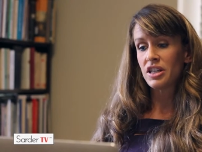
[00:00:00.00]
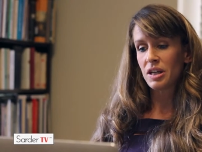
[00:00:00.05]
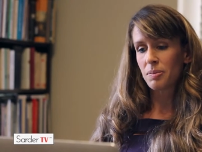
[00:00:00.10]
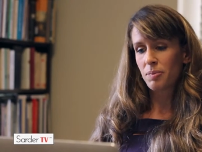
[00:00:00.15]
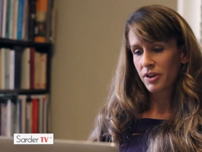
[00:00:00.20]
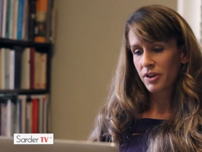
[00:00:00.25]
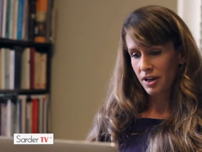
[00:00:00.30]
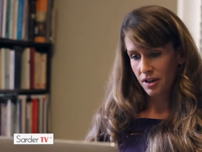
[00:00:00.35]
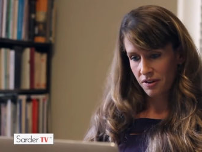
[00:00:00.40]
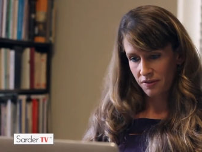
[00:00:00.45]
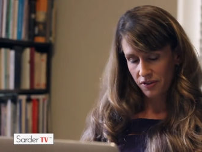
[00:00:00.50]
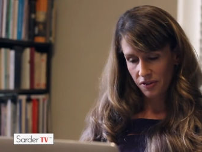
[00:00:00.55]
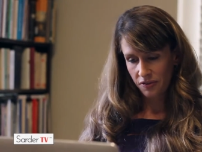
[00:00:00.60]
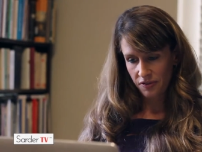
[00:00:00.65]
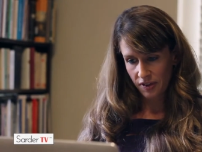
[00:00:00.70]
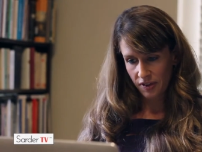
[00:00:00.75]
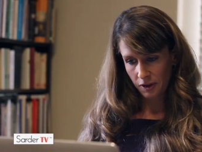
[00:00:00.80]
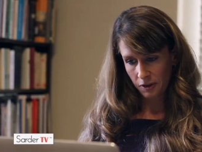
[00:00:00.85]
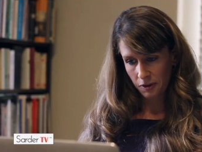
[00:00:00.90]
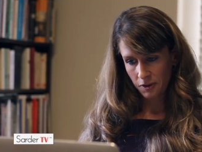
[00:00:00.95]
deeply
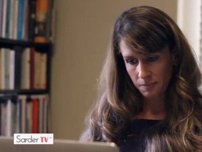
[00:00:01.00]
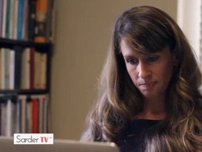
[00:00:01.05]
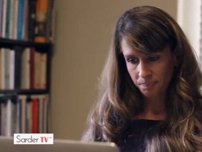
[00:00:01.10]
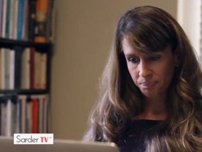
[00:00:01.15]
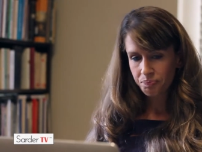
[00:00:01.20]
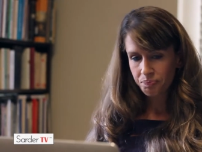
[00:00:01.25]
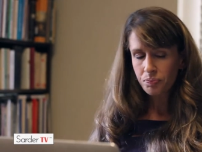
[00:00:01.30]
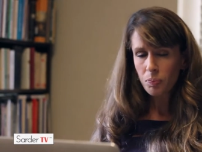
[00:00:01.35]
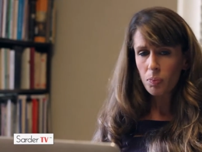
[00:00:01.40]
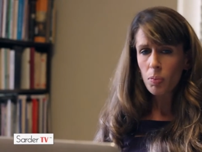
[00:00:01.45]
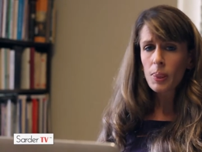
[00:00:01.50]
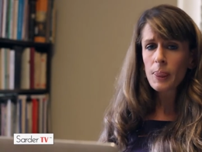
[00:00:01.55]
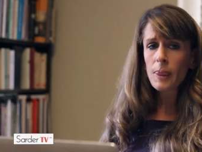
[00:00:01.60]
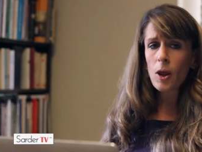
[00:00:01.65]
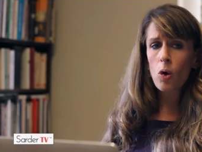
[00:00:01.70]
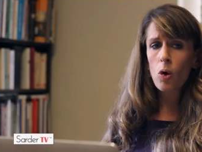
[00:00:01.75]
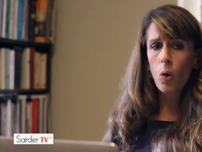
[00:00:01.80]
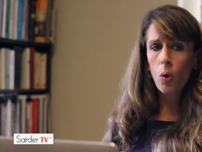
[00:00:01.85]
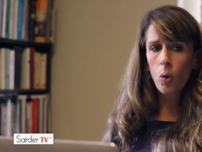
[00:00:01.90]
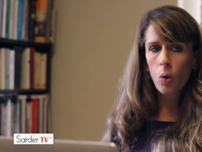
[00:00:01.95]
unfulfilled
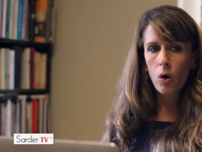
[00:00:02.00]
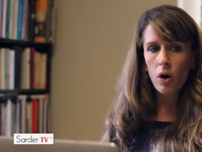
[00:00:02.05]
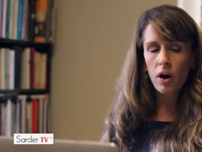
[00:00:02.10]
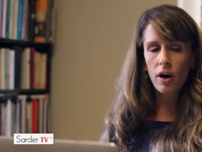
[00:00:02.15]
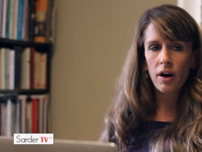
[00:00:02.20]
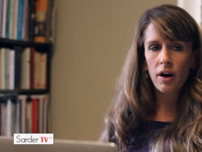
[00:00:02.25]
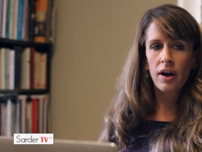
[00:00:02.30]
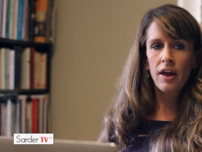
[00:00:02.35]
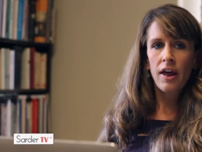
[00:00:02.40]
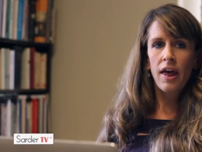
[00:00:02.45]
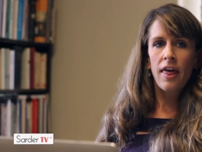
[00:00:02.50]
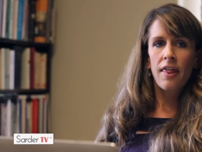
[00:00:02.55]
or